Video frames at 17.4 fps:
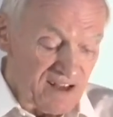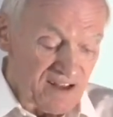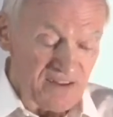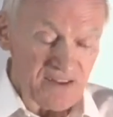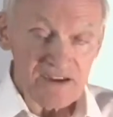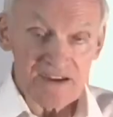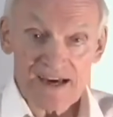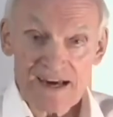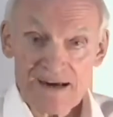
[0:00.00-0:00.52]

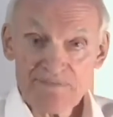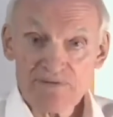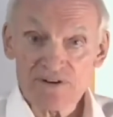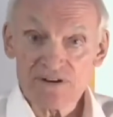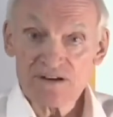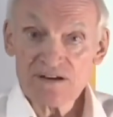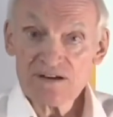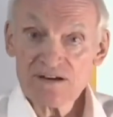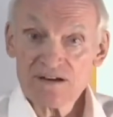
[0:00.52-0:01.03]
The
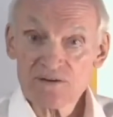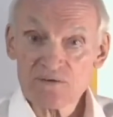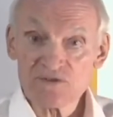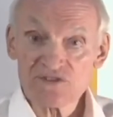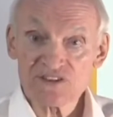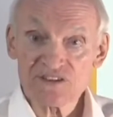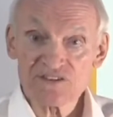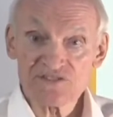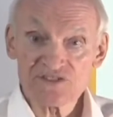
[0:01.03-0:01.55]
neighbor was
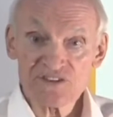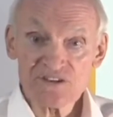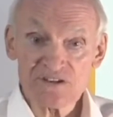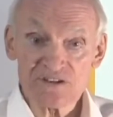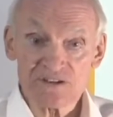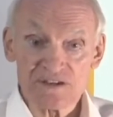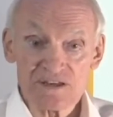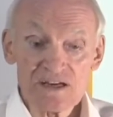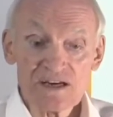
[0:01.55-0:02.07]

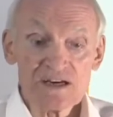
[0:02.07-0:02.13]
concerned.